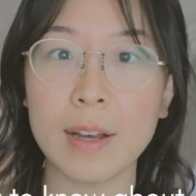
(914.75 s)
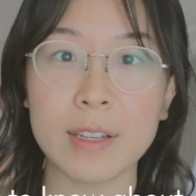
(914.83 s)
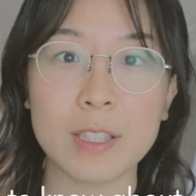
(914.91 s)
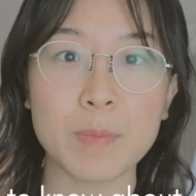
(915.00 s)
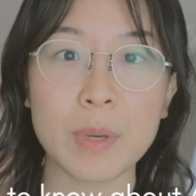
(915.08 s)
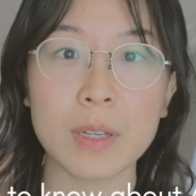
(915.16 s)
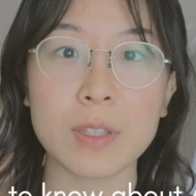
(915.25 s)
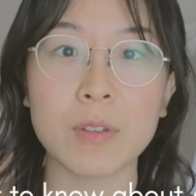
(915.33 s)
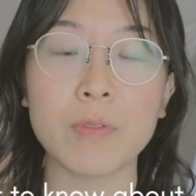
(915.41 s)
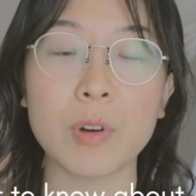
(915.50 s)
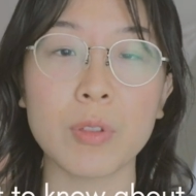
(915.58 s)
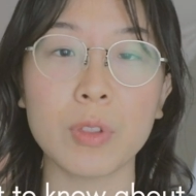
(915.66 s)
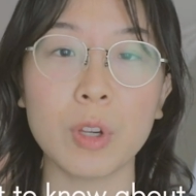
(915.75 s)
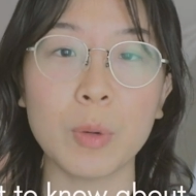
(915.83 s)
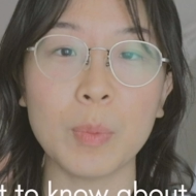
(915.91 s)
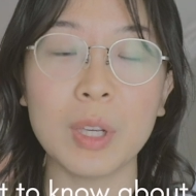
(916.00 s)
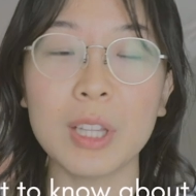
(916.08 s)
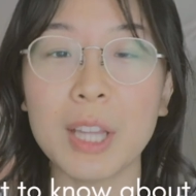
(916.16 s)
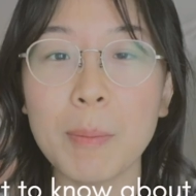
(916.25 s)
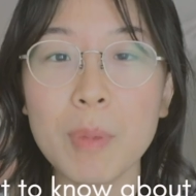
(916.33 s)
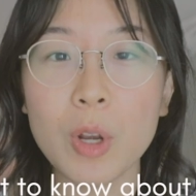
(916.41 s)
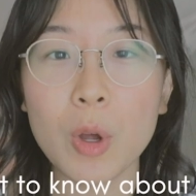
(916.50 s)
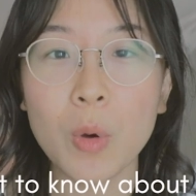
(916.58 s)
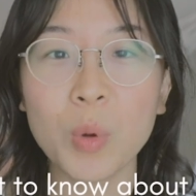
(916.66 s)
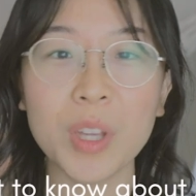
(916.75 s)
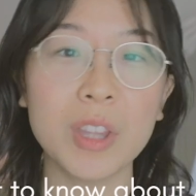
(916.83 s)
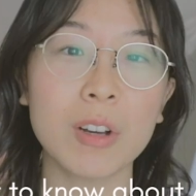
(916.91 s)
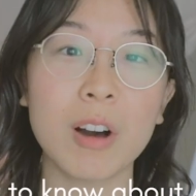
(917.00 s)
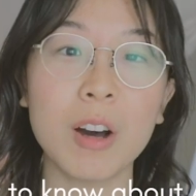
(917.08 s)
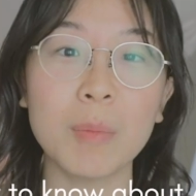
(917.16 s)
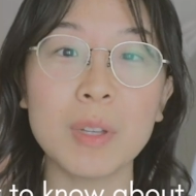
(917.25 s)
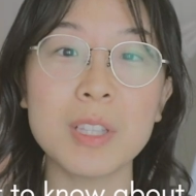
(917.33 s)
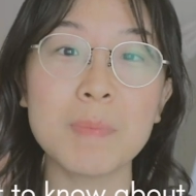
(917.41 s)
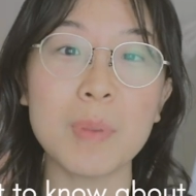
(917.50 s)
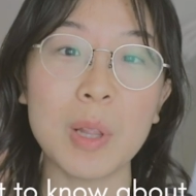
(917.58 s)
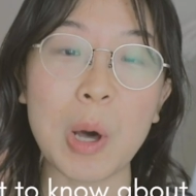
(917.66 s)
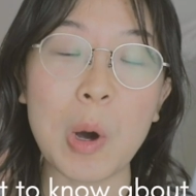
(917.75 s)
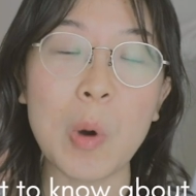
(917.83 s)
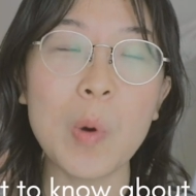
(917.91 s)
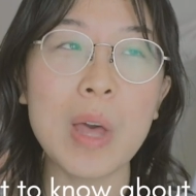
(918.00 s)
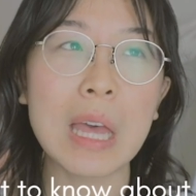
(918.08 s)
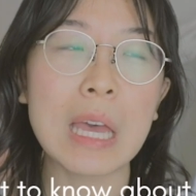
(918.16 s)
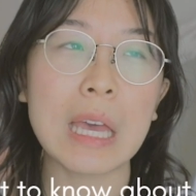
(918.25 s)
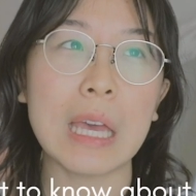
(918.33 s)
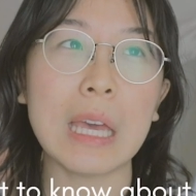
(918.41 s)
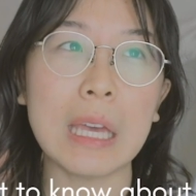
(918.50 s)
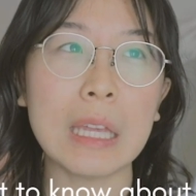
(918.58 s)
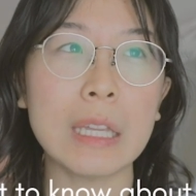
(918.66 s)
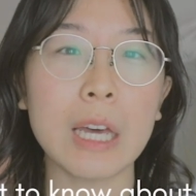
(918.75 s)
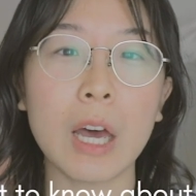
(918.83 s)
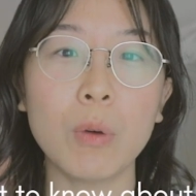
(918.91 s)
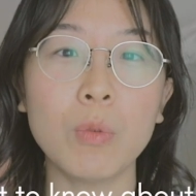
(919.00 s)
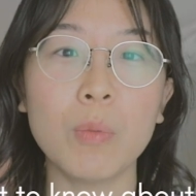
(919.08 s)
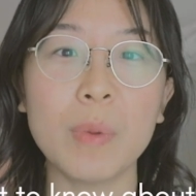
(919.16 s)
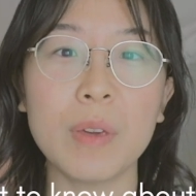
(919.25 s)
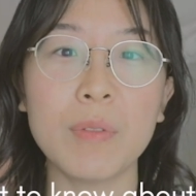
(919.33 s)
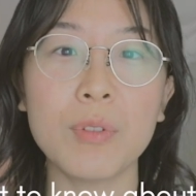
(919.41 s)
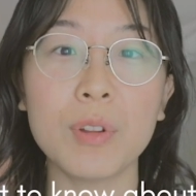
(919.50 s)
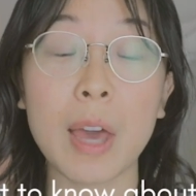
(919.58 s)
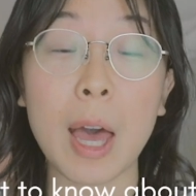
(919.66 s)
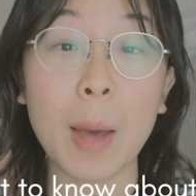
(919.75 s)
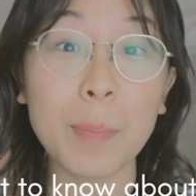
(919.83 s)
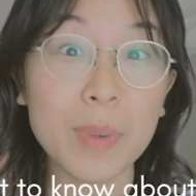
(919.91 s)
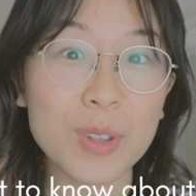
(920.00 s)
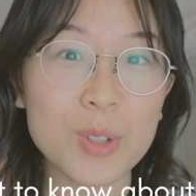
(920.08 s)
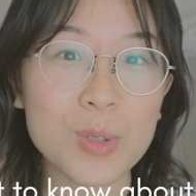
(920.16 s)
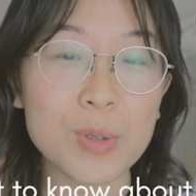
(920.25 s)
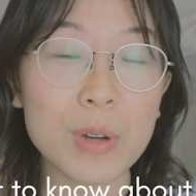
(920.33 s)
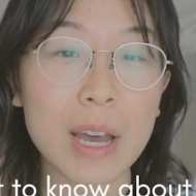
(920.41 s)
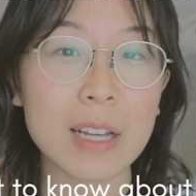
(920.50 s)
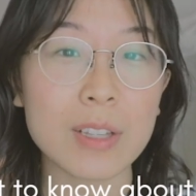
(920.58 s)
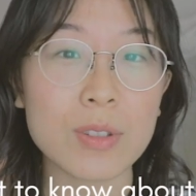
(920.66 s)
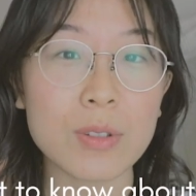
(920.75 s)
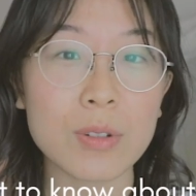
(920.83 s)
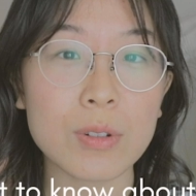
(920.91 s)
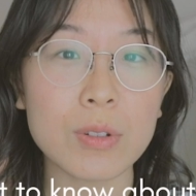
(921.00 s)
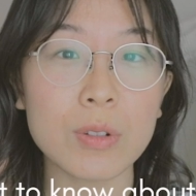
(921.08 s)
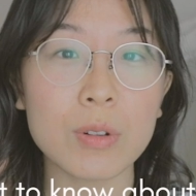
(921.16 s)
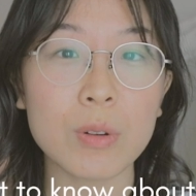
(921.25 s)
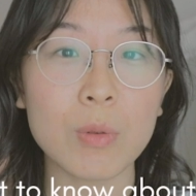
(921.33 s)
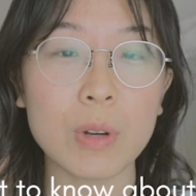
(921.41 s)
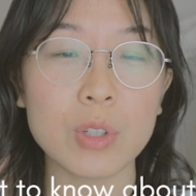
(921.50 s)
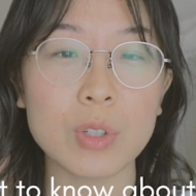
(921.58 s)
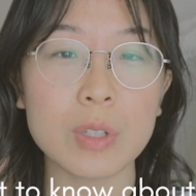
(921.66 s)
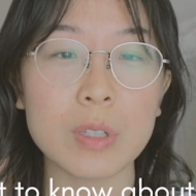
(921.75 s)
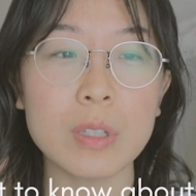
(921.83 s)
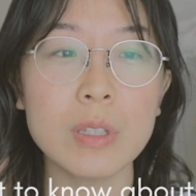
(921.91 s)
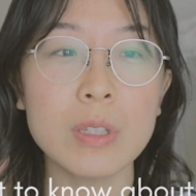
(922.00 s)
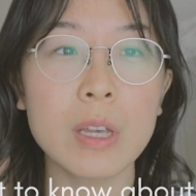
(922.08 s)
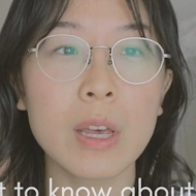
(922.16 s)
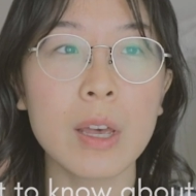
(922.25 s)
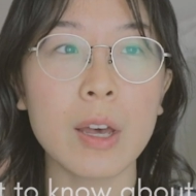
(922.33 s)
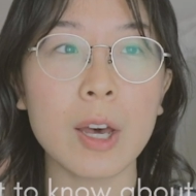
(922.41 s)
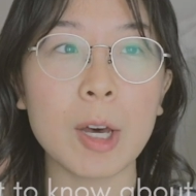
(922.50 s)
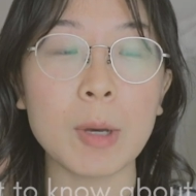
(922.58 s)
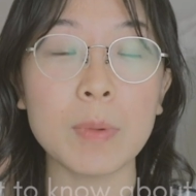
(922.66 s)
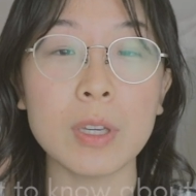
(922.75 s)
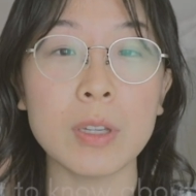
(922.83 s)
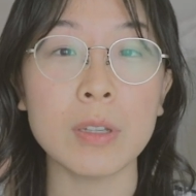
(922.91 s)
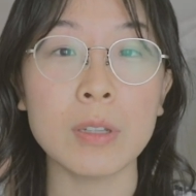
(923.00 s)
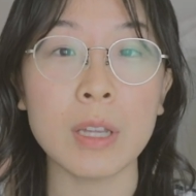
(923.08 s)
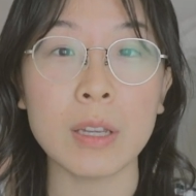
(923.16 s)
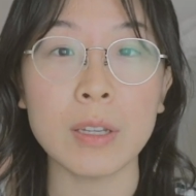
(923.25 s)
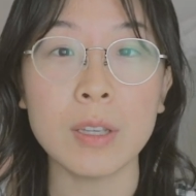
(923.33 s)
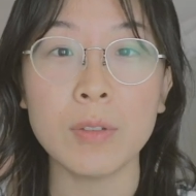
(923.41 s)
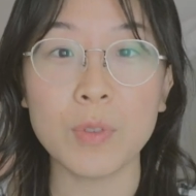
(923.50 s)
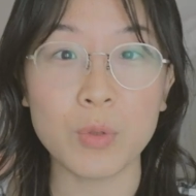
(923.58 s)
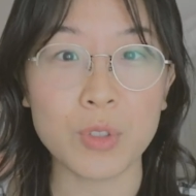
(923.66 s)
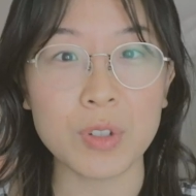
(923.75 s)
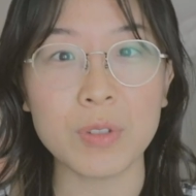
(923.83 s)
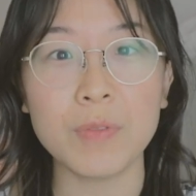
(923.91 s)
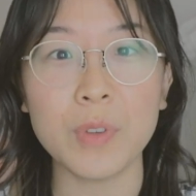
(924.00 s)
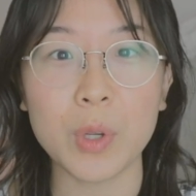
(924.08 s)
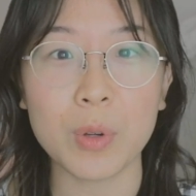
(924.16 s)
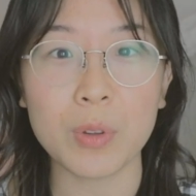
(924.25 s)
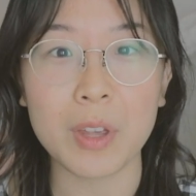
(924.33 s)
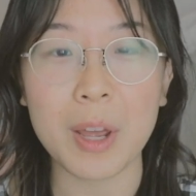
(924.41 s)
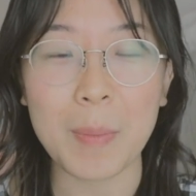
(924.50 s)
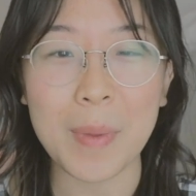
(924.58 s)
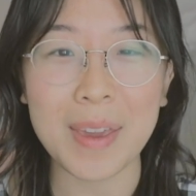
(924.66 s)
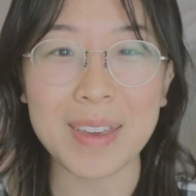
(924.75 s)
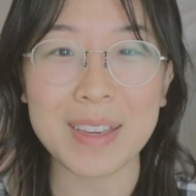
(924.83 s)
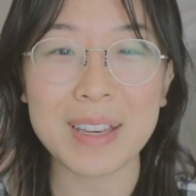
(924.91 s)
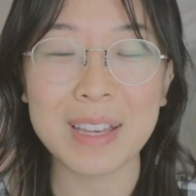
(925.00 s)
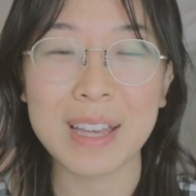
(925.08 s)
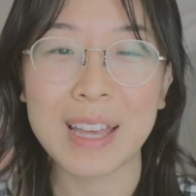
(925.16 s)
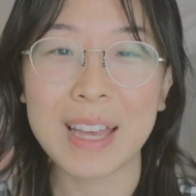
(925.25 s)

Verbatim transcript: aspects of our therapy, let me know in the comments below, and I will be really happy to answer your questions um, in any future video that I make.